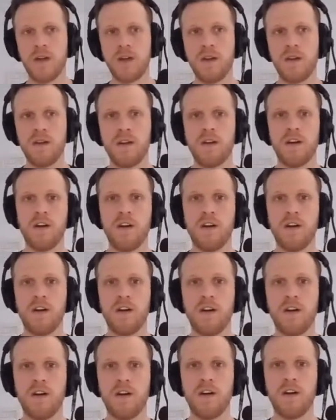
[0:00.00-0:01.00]
Of course,
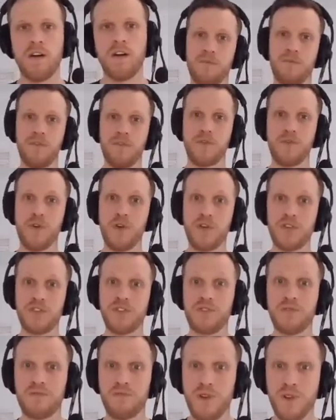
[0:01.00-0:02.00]
now the first
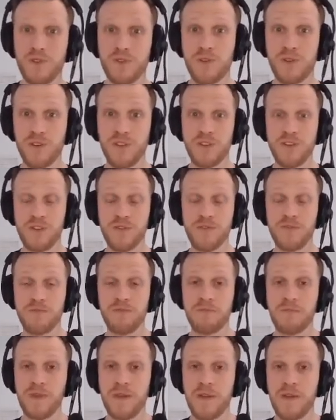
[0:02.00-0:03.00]
alternative
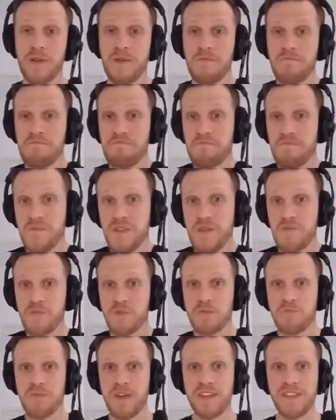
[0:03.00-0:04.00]
would
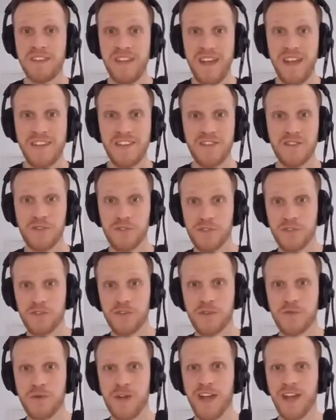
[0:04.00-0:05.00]
mandate you to
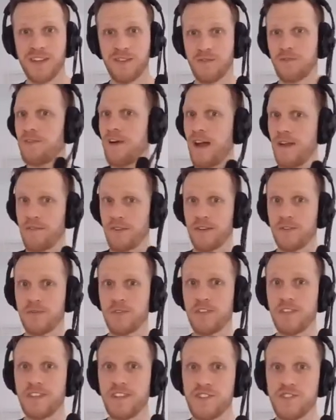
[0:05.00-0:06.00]
create 500
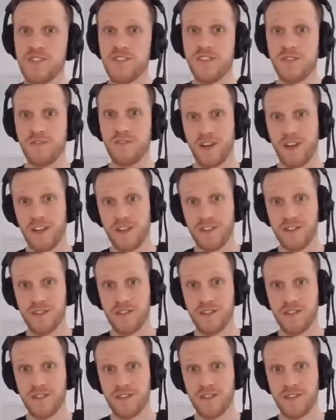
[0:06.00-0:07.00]
additional files,
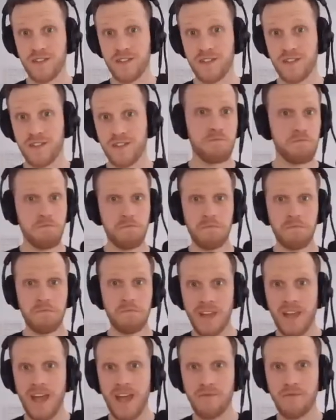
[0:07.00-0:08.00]
like
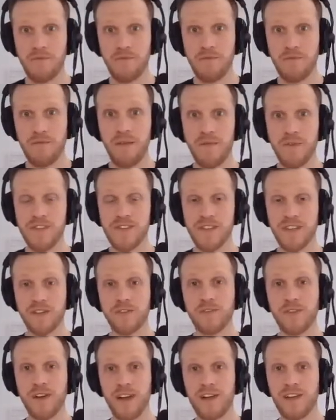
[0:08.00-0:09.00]
for every single
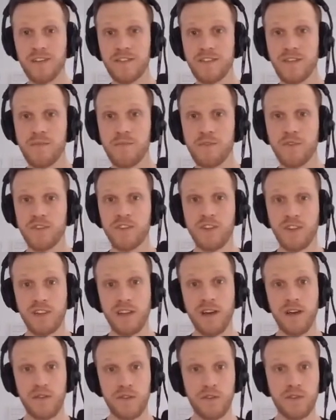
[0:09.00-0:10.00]
file, a separate
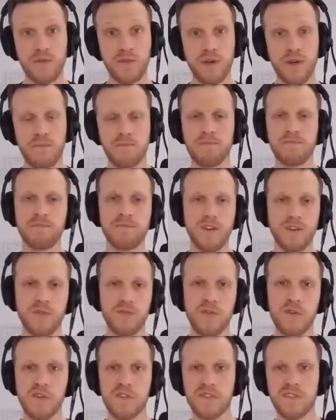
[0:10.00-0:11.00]
.license file. Of
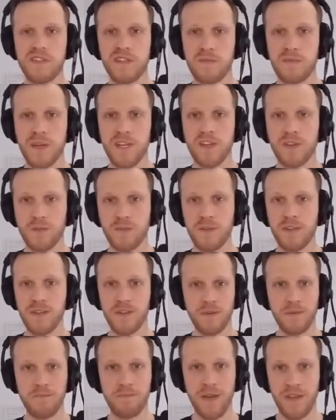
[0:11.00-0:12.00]
course, that may not be the
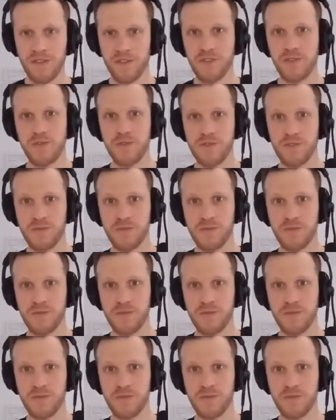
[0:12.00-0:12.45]
best solution.